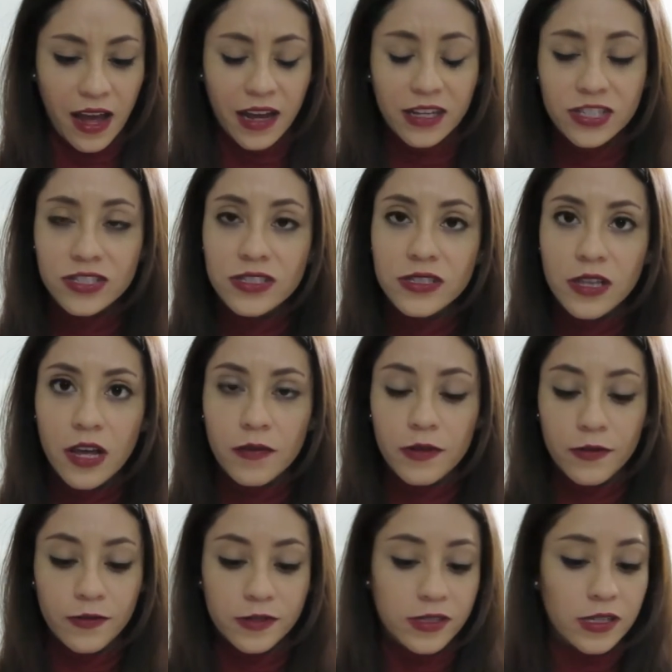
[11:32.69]
I just love
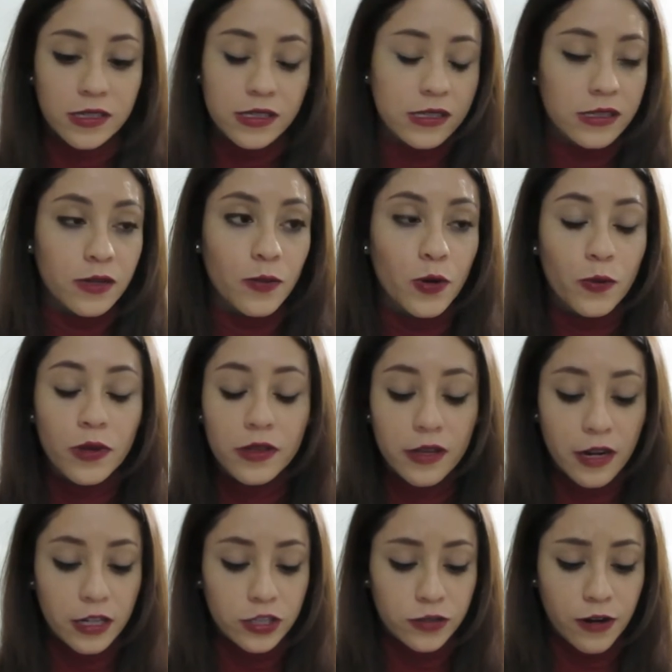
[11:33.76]
it since the moment that
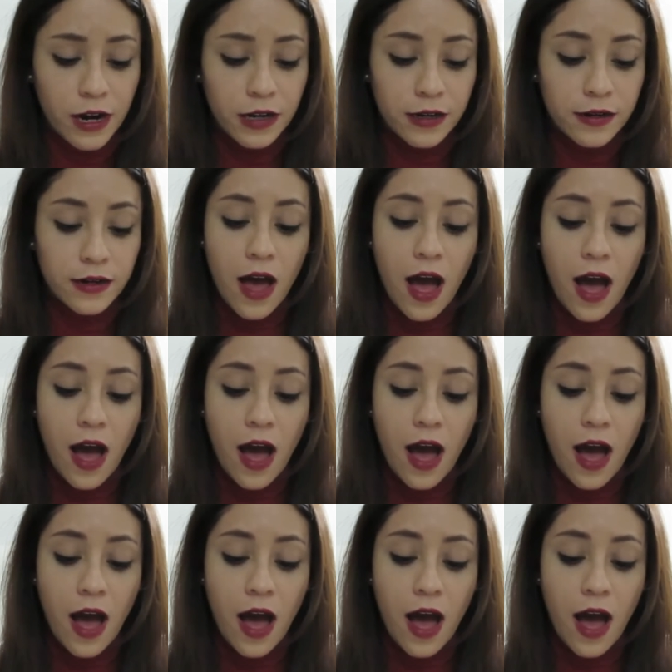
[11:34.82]
I tried it.